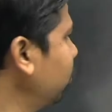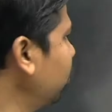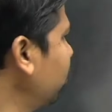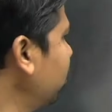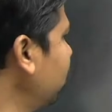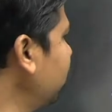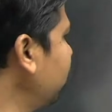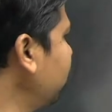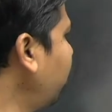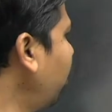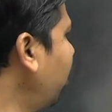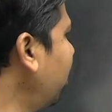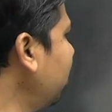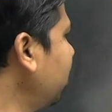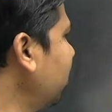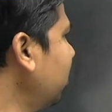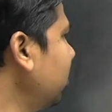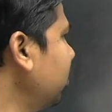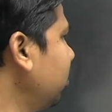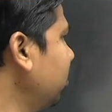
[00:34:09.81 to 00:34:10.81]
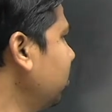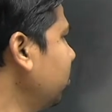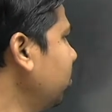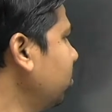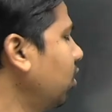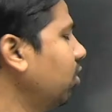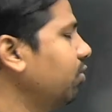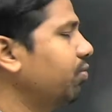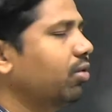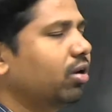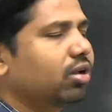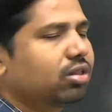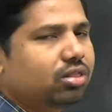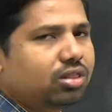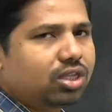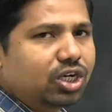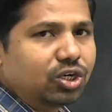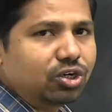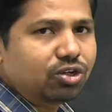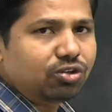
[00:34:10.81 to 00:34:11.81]
So this point is a distance of
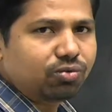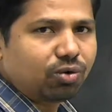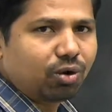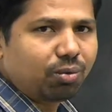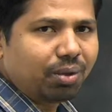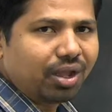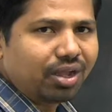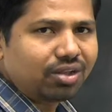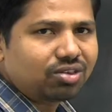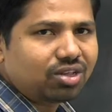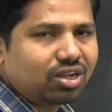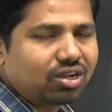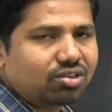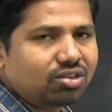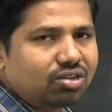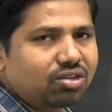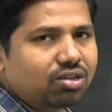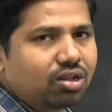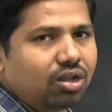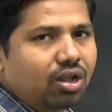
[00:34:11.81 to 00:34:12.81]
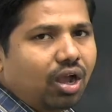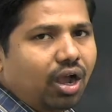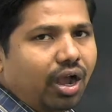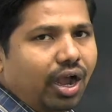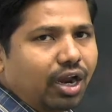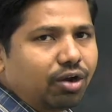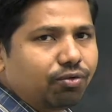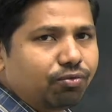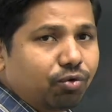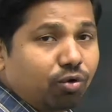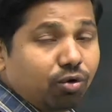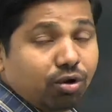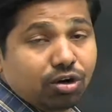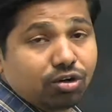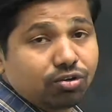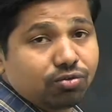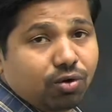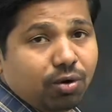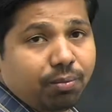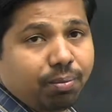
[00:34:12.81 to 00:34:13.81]
3 units from x-axis and 4
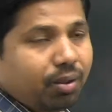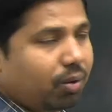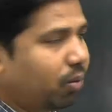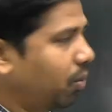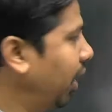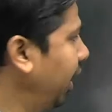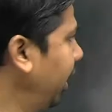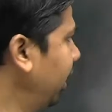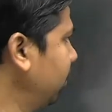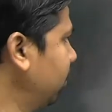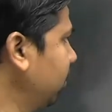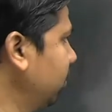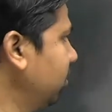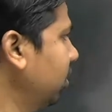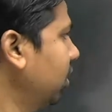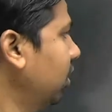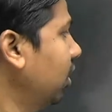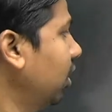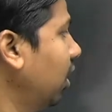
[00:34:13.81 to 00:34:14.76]
units from y-axis.